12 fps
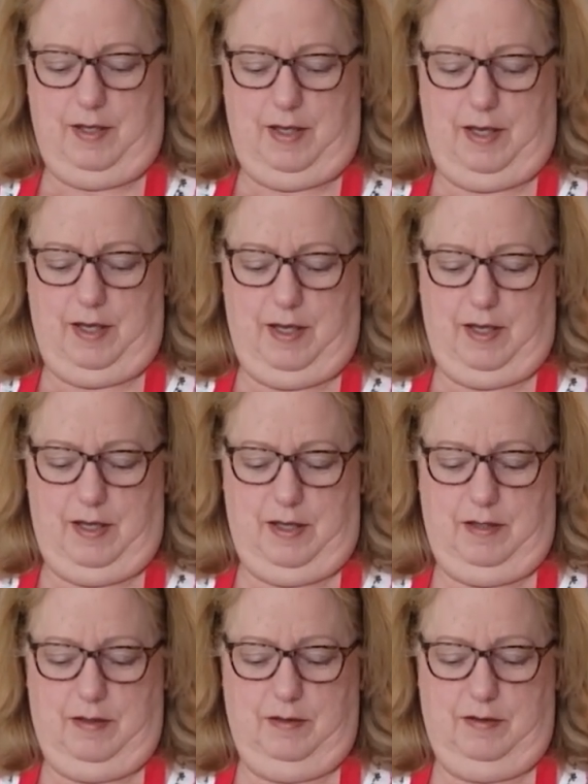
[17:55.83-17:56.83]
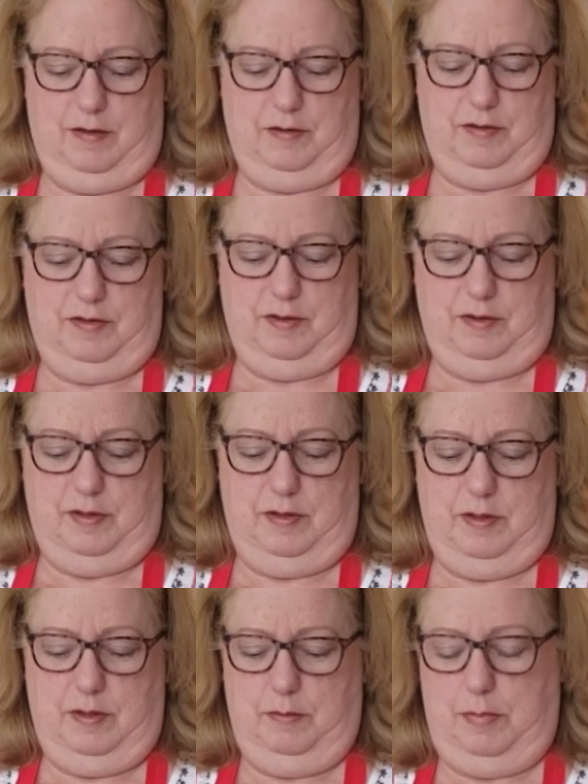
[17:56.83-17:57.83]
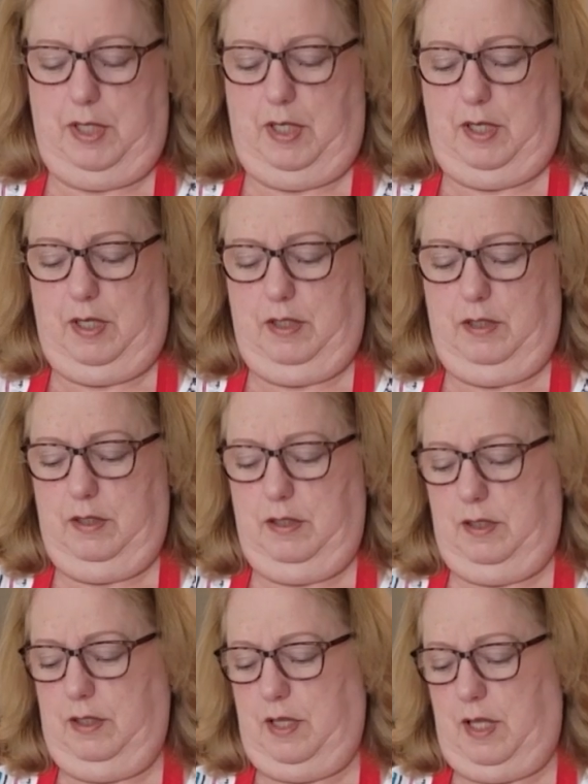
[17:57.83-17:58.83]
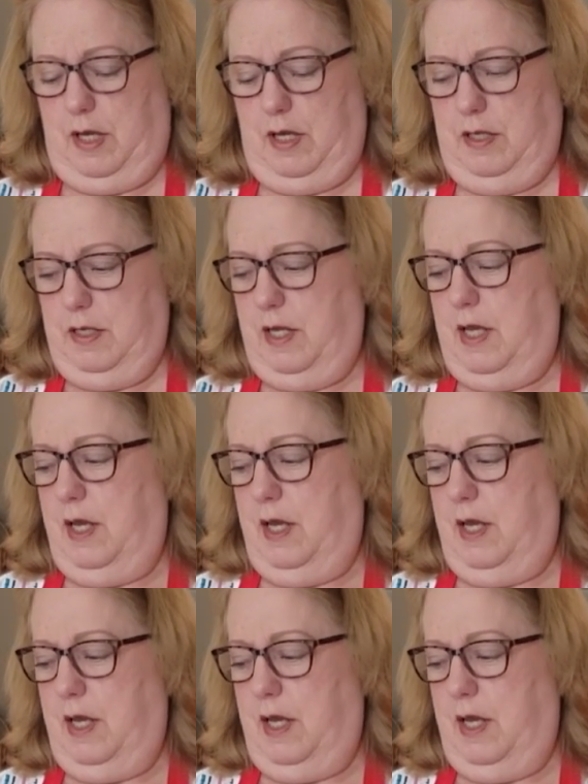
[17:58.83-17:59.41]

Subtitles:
and so it's still in the pan like that.